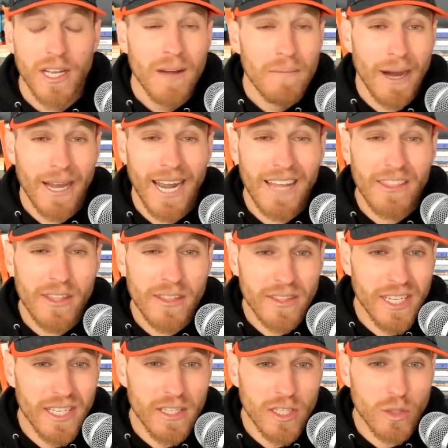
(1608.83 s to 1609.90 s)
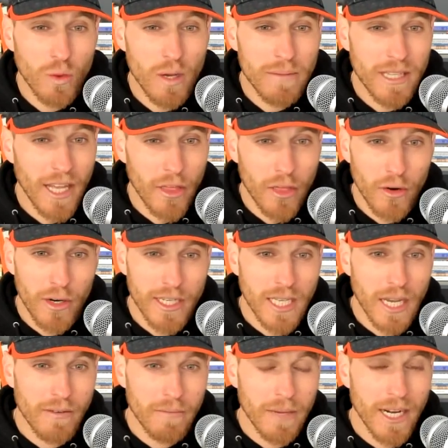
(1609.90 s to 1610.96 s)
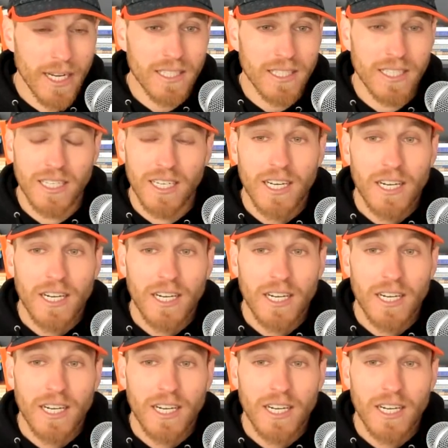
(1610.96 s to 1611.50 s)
My dad did the swim in like 37 minutes.